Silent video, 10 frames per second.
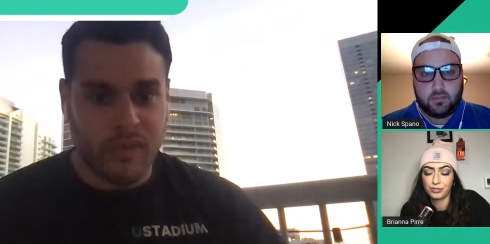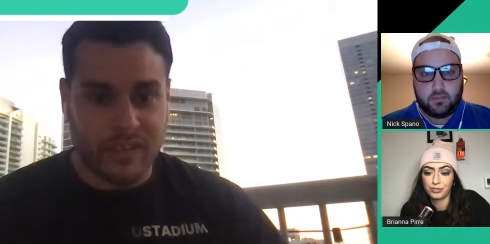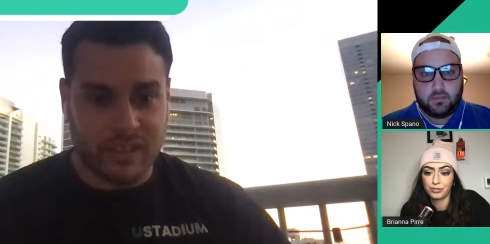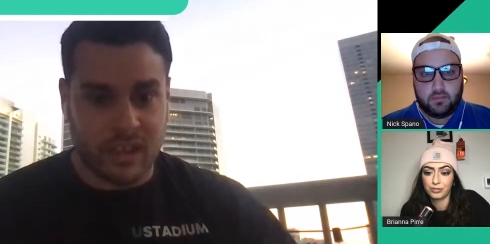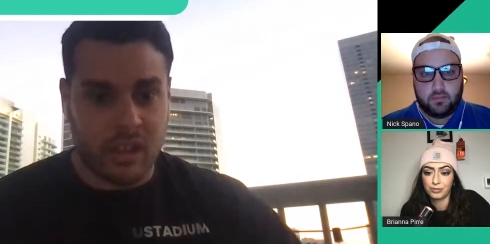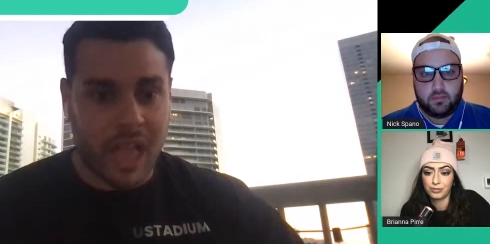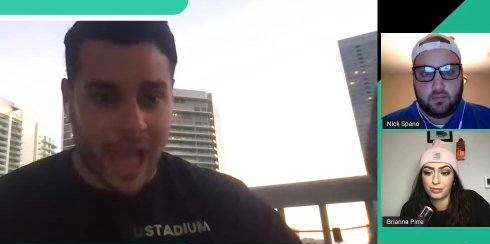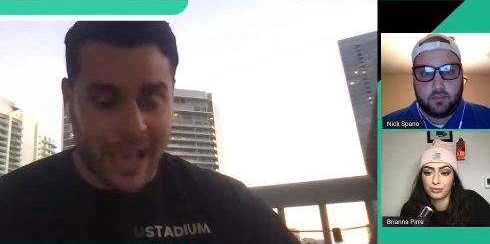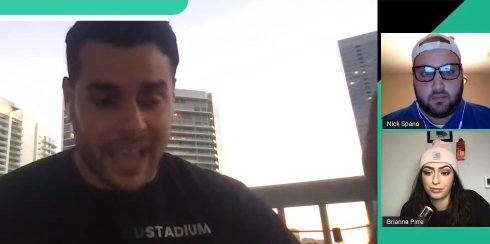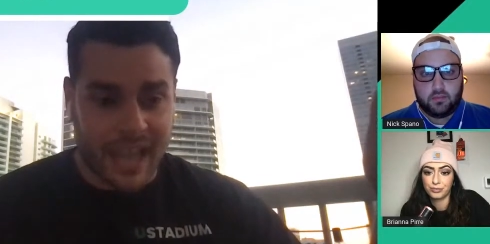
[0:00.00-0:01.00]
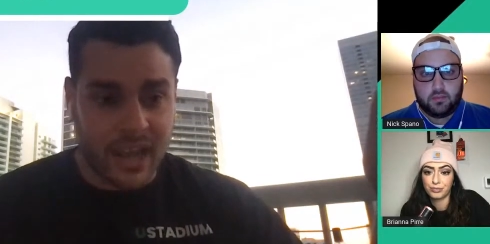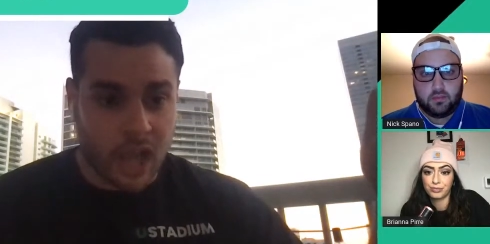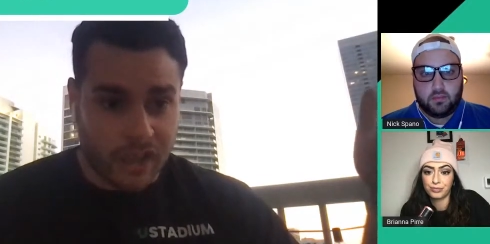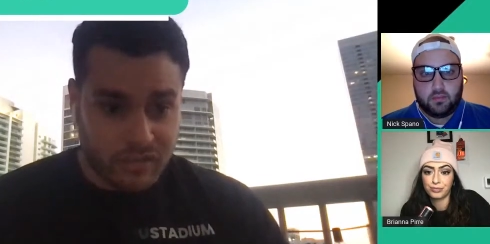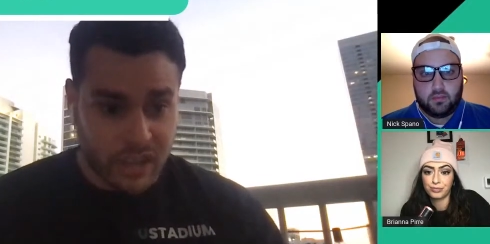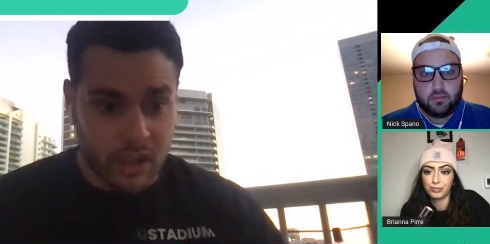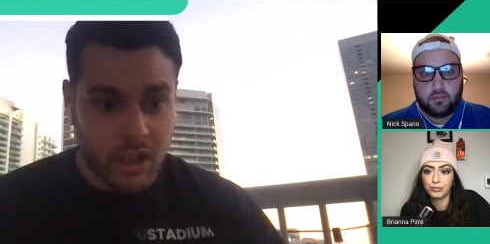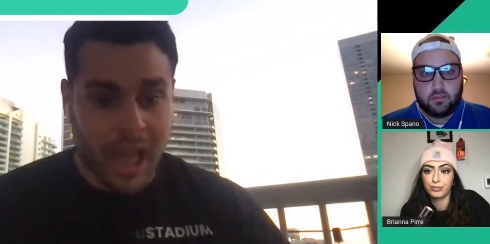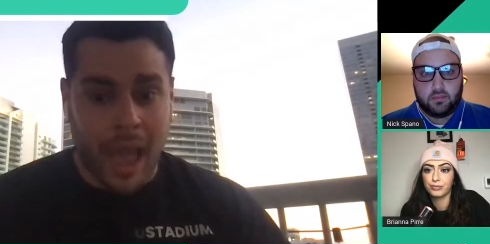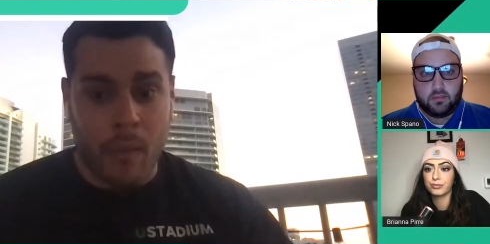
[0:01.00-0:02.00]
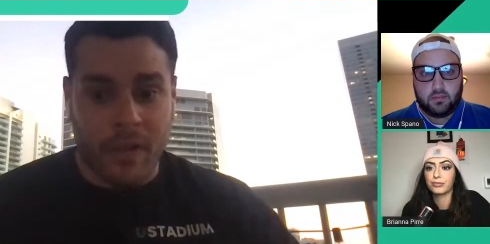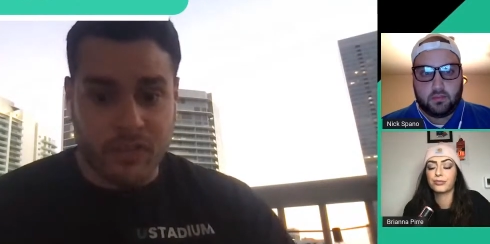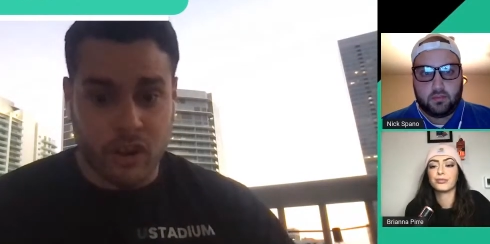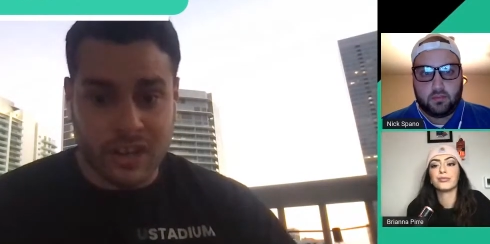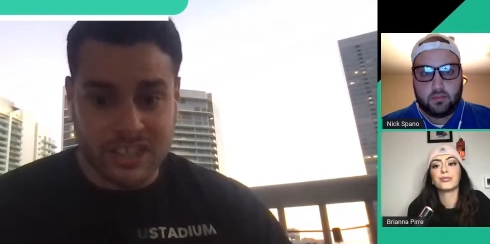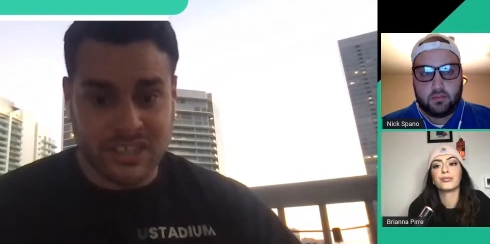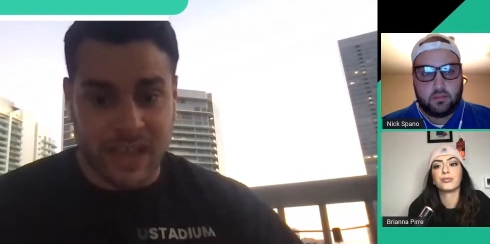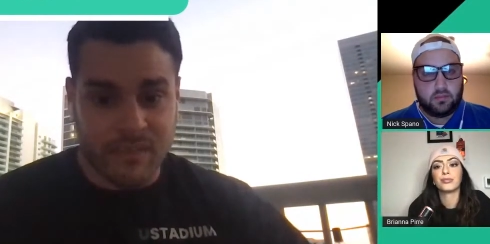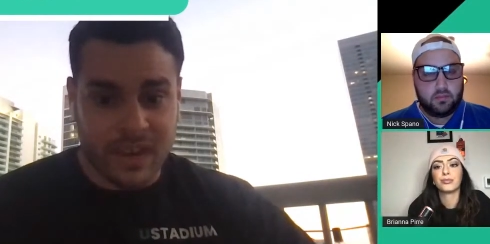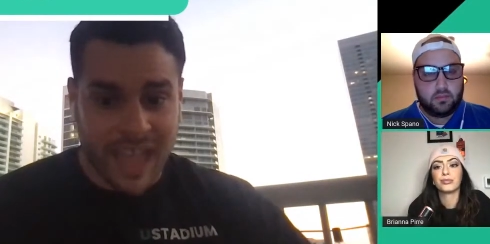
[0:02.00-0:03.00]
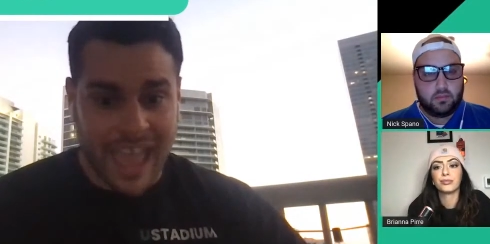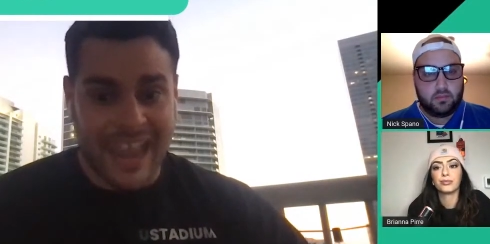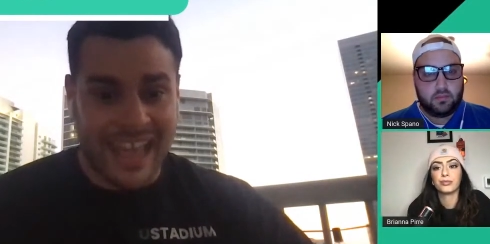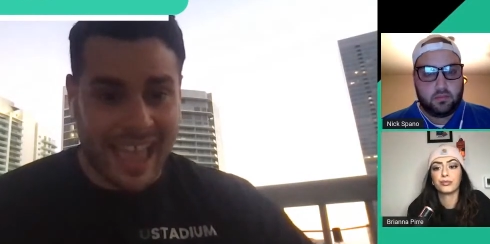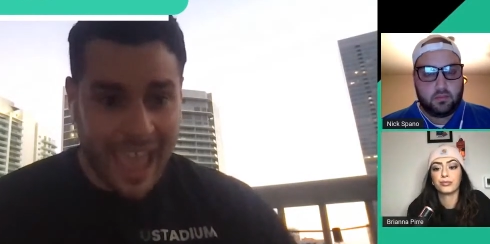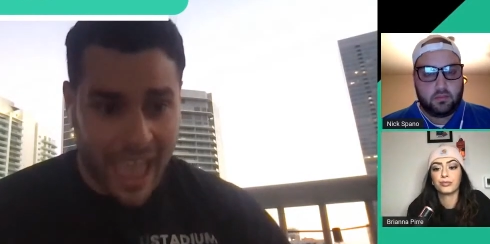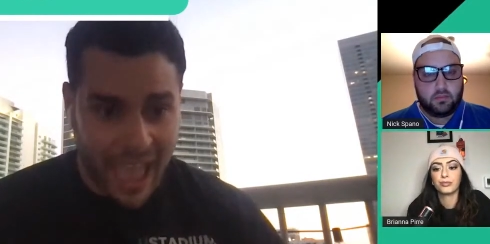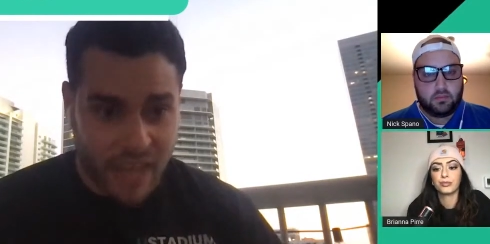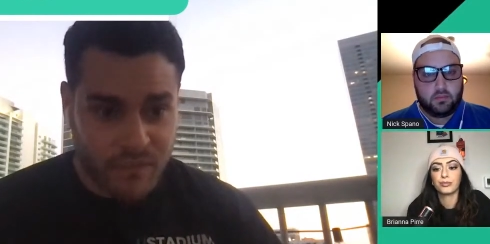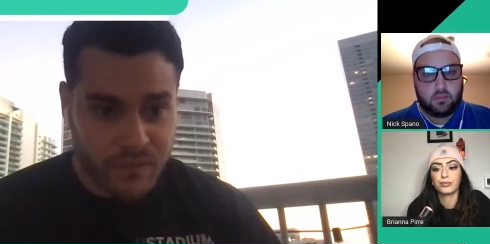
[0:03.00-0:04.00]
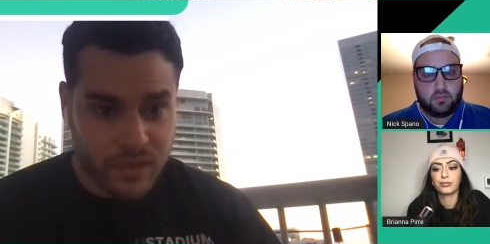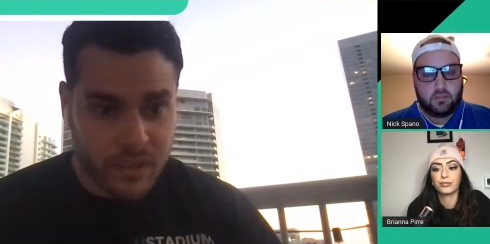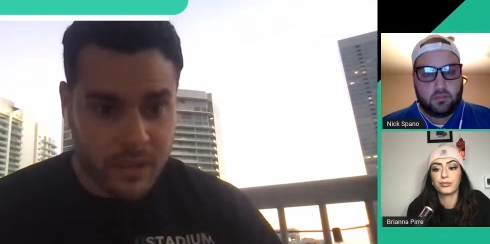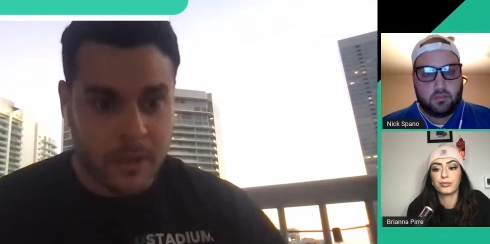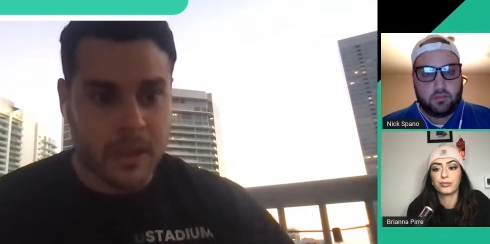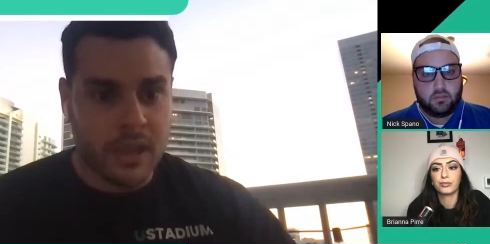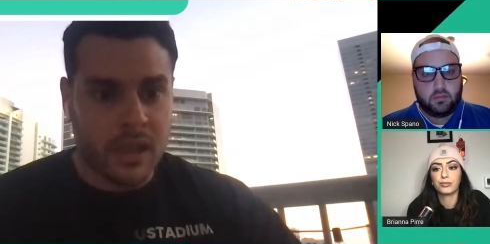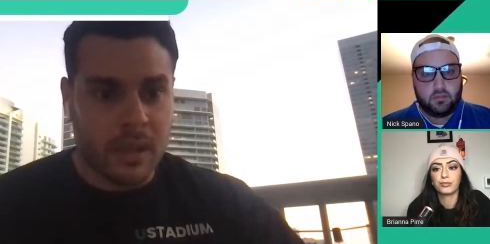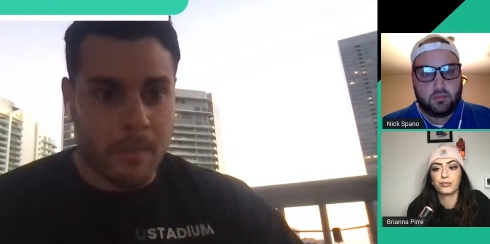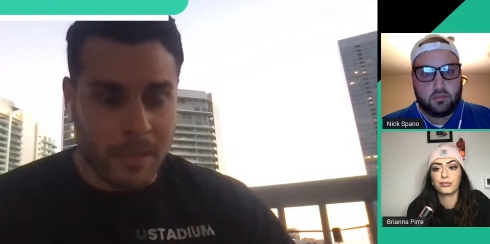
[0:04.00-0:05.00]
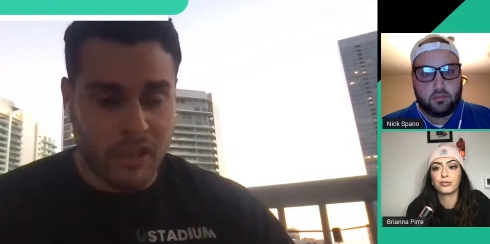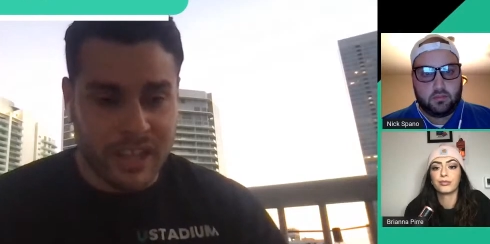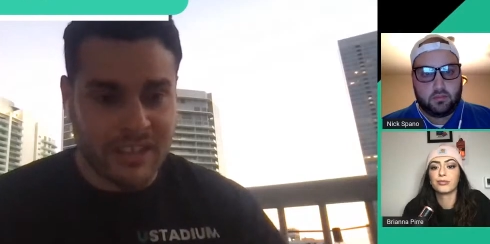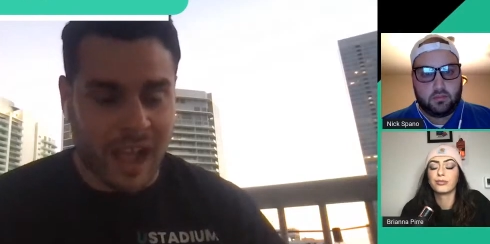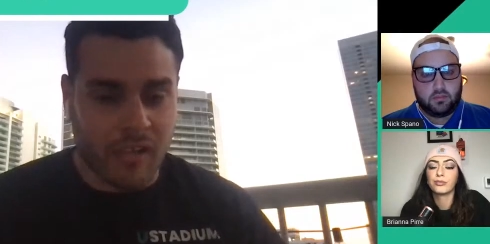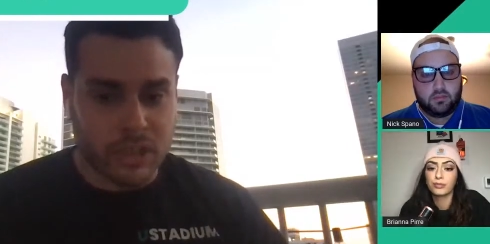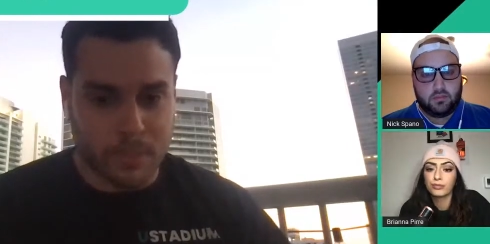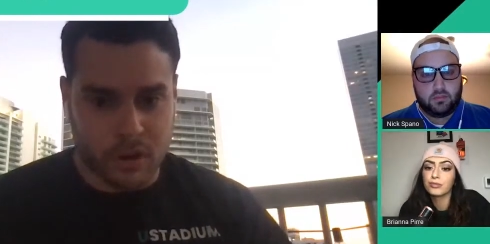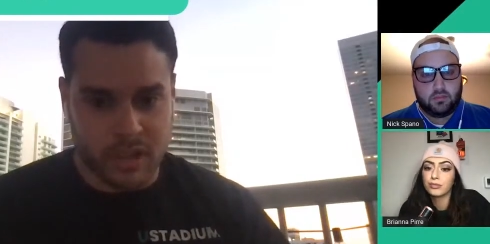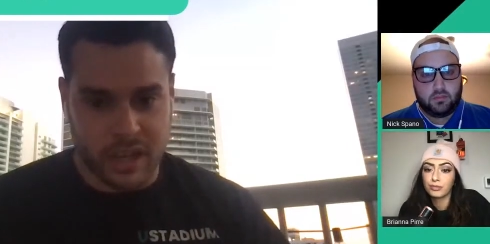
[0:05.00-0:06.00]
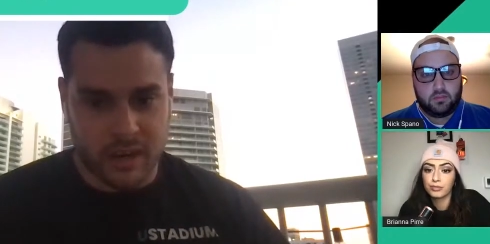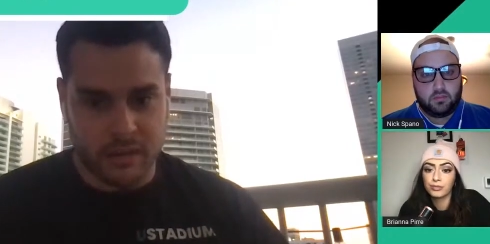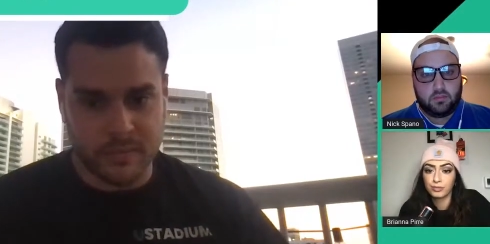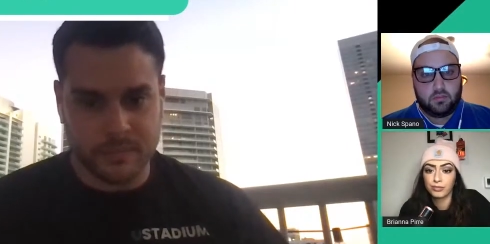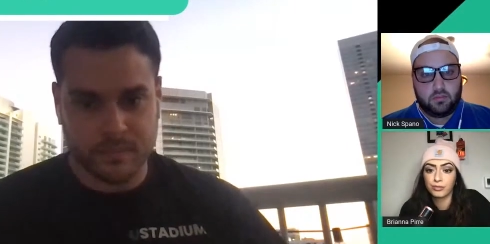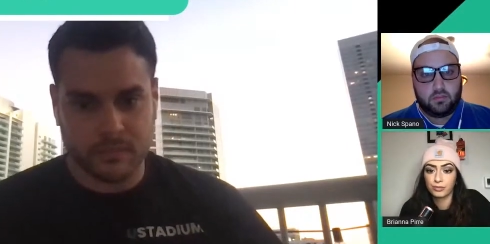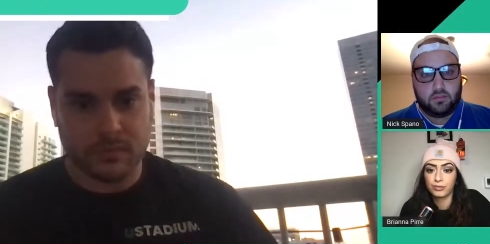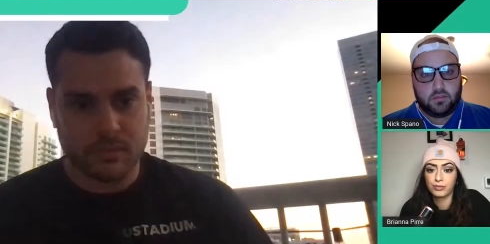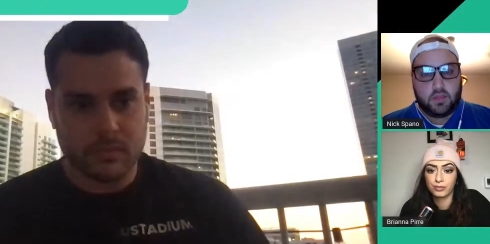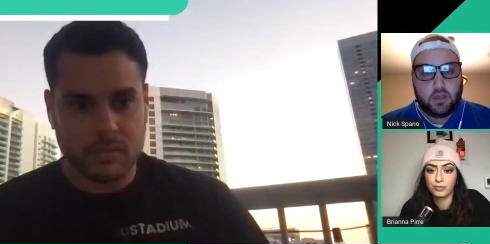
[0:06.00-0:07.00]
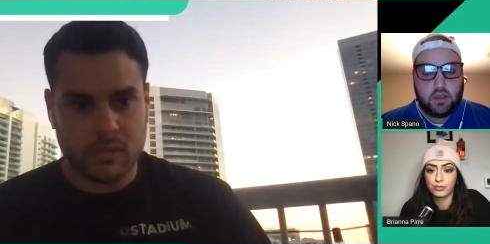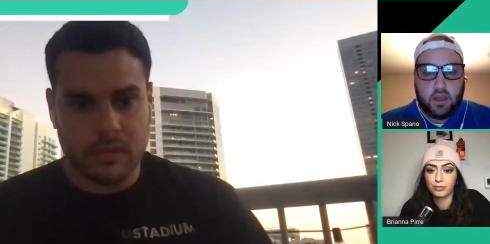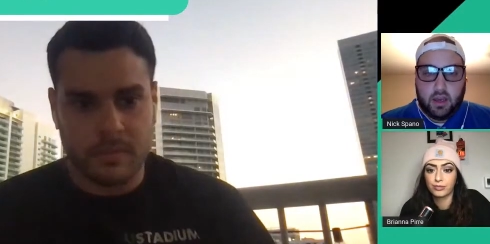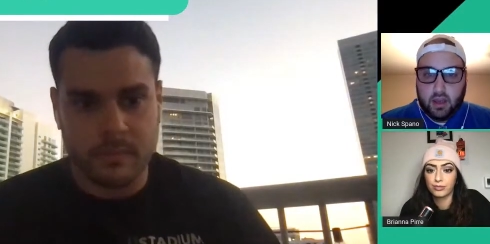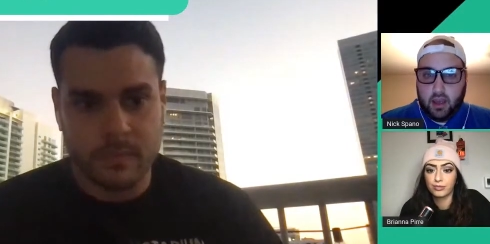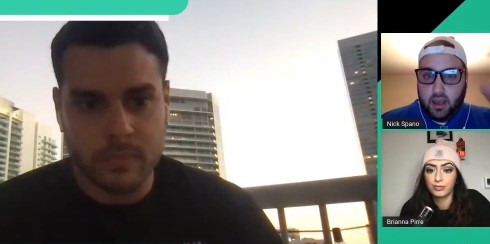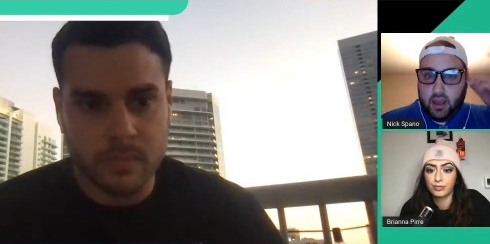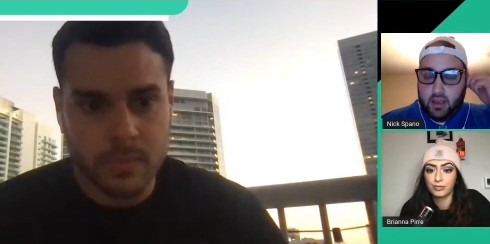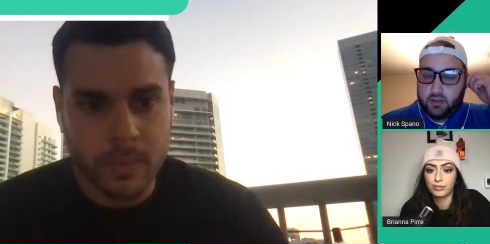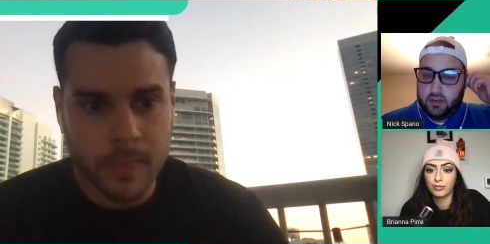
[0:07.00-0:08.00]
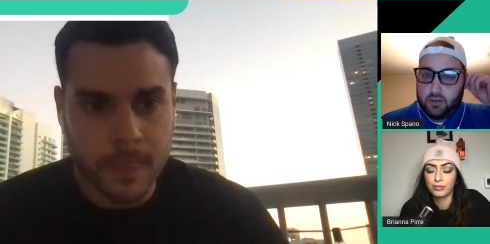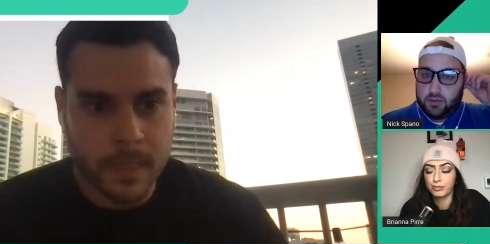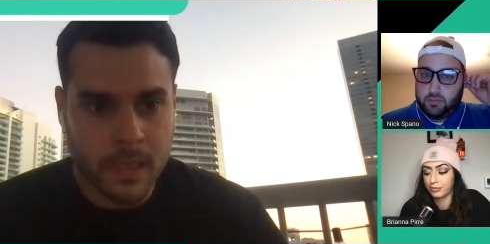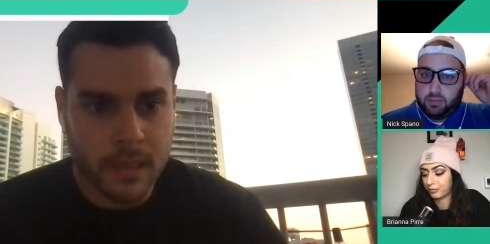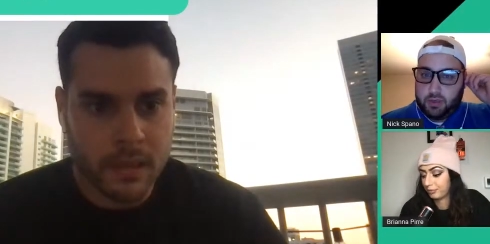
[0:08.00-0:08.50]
Speaker 1: until I get a deal. I want 37 and a half million dollars per year.
Speaker 2: Yeah, I, I, agree with